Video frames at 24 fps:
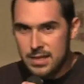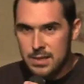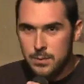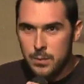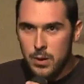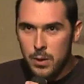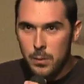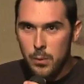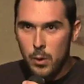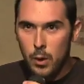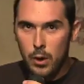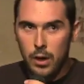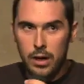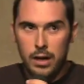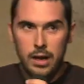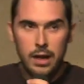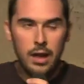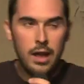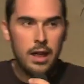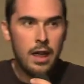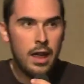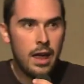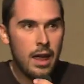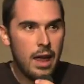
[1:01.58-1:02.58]
billboard,
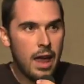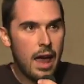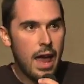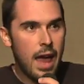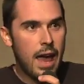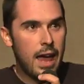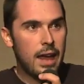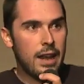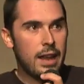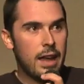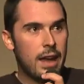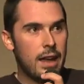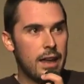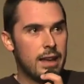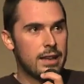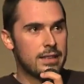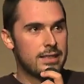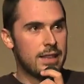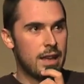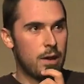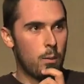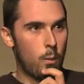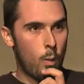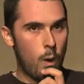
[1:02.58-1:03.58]
and it
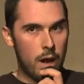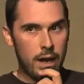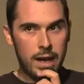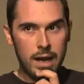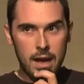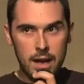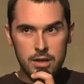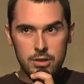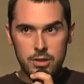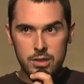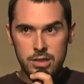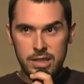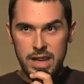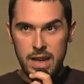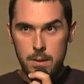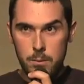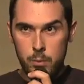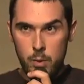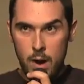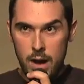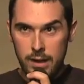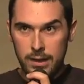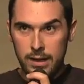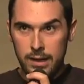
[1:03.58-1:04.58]
said
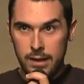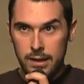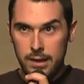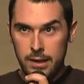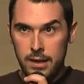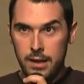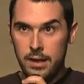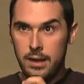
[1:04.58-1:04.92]
1-800-GET-PREGNANT,